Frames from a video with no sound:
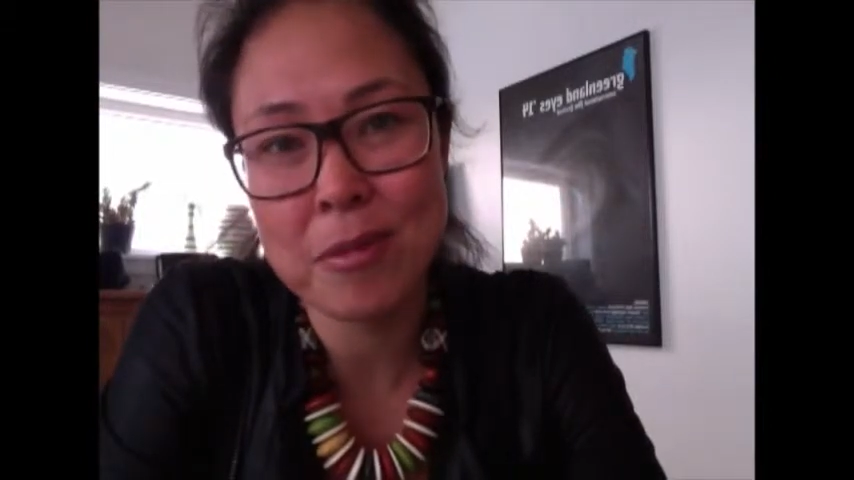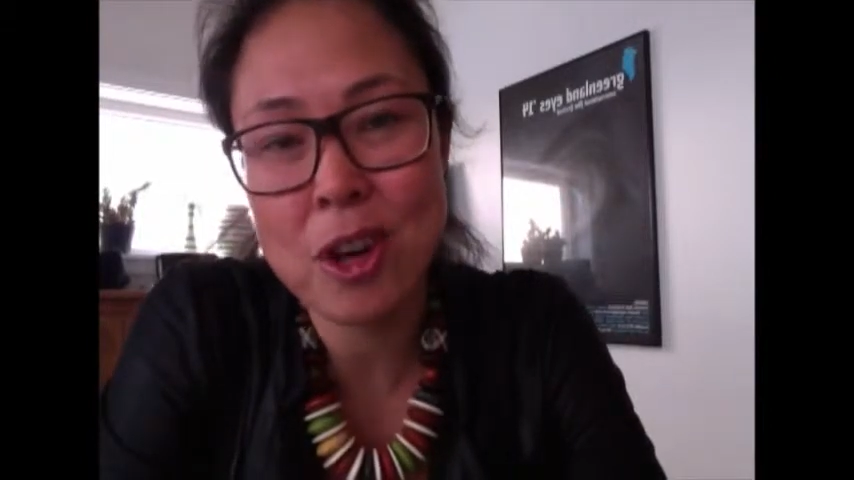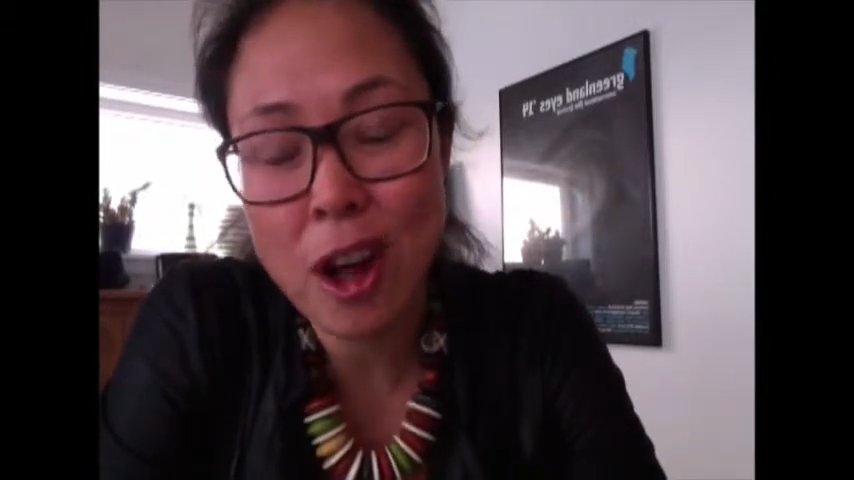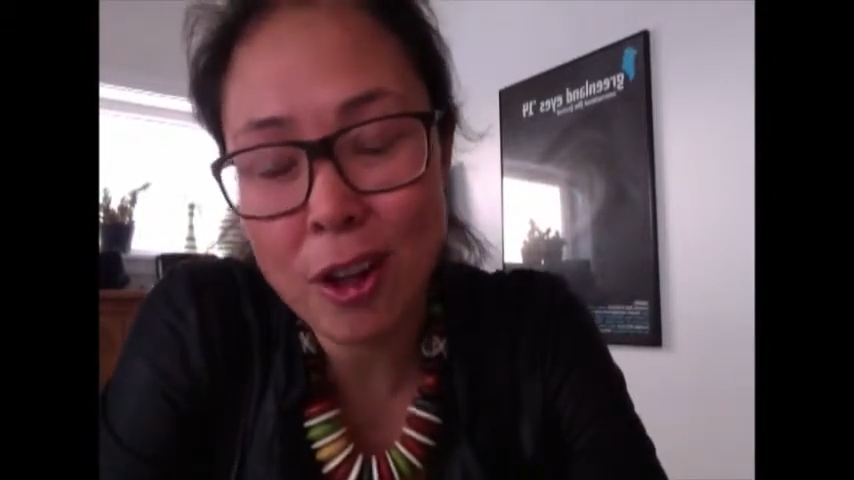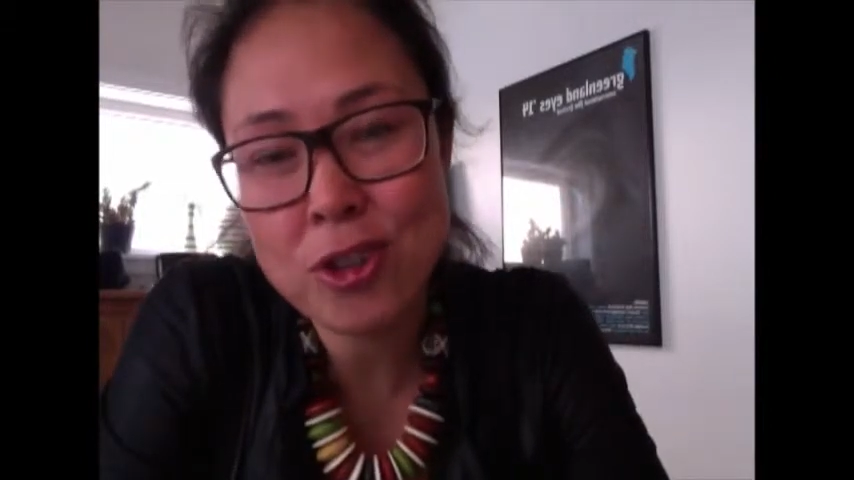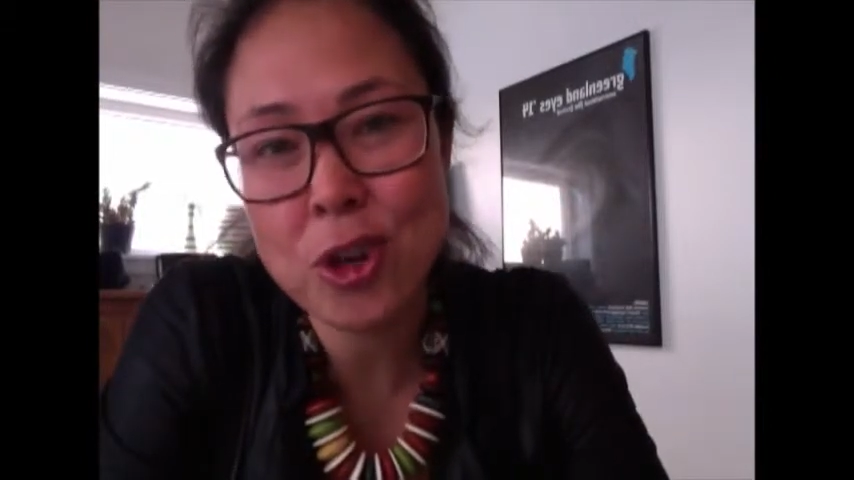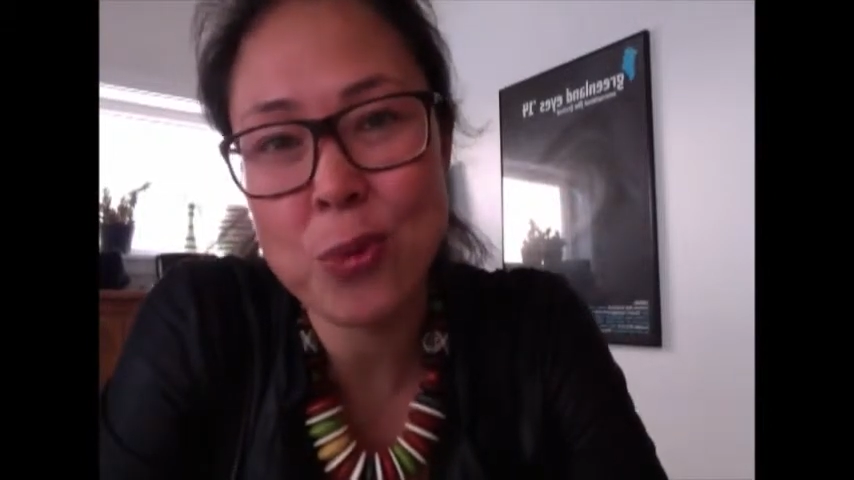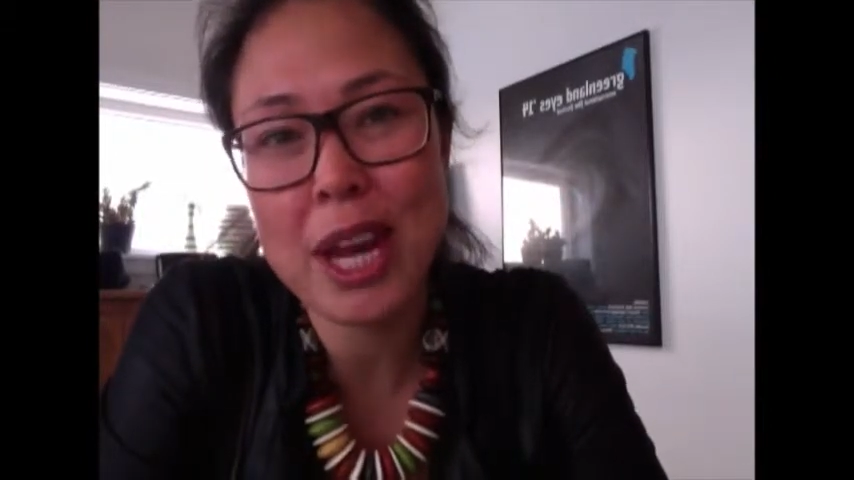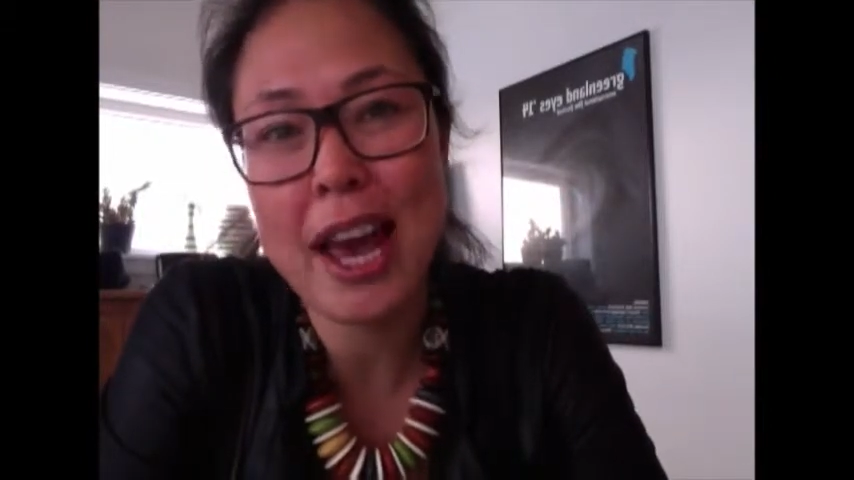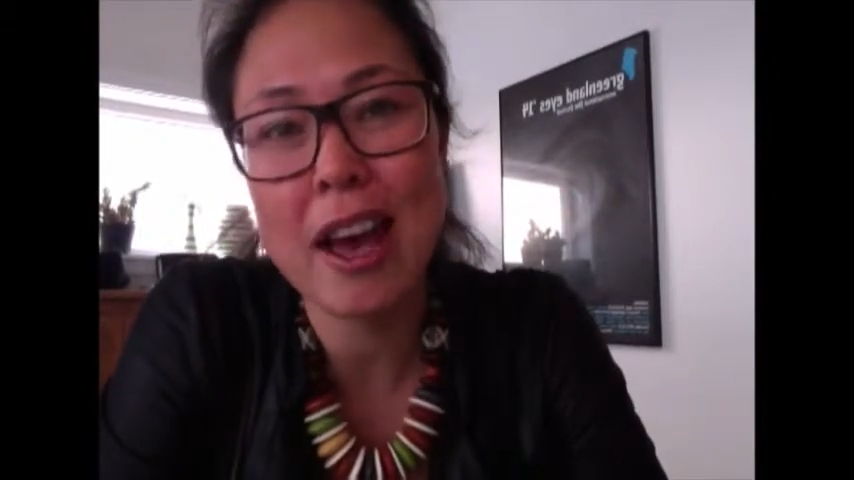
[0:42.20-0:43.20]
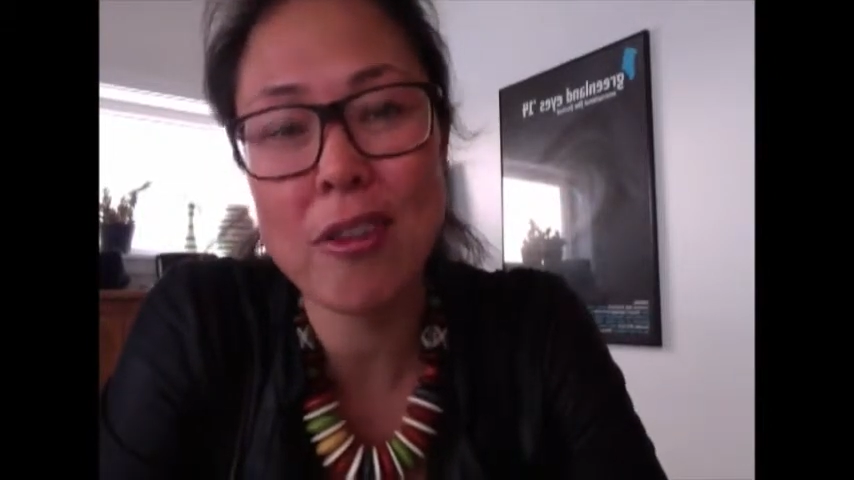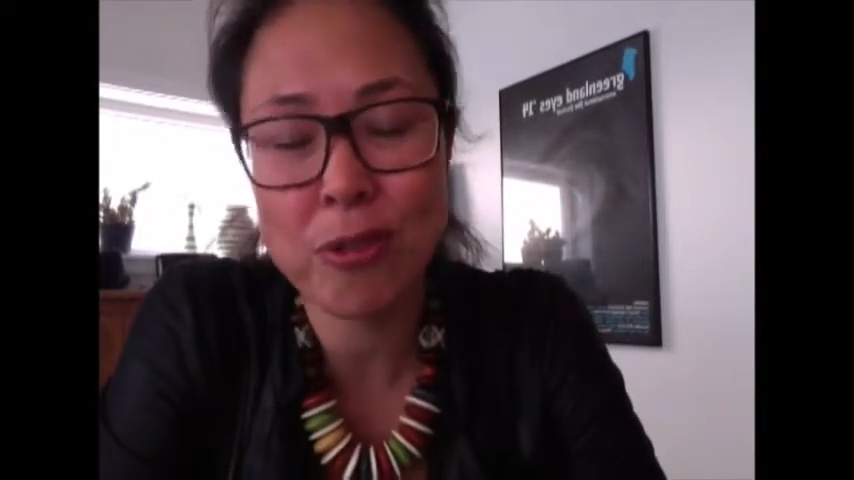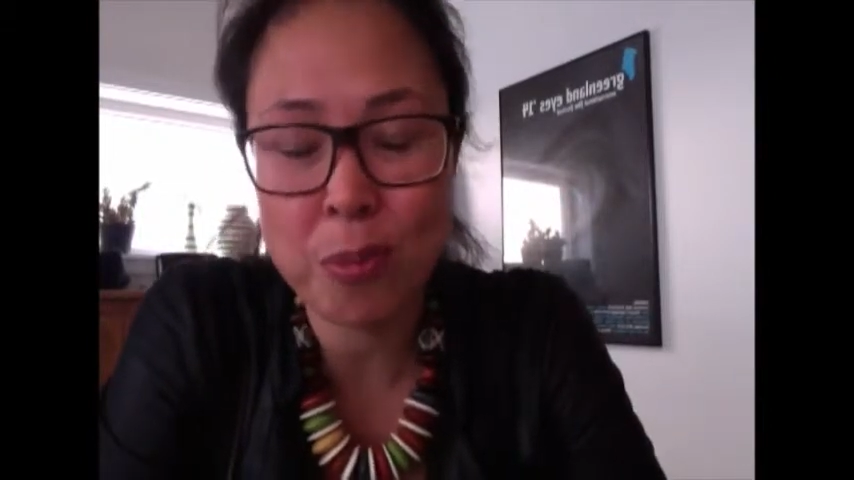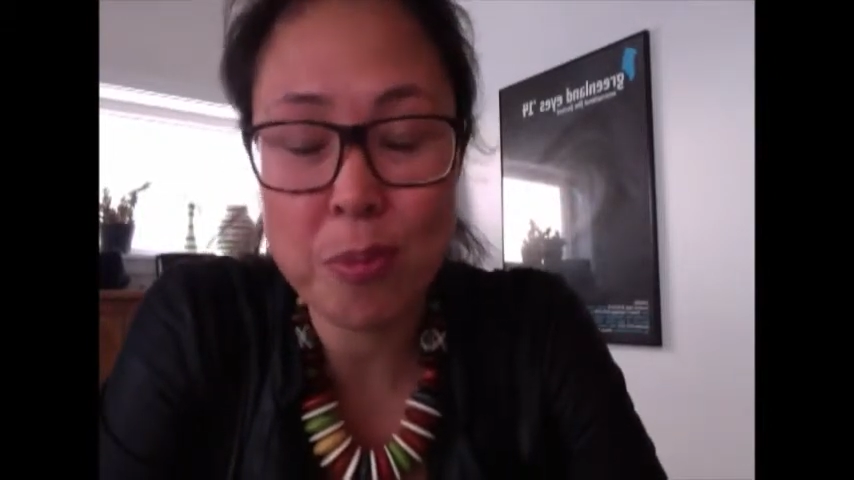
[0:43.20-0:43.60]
culture we have,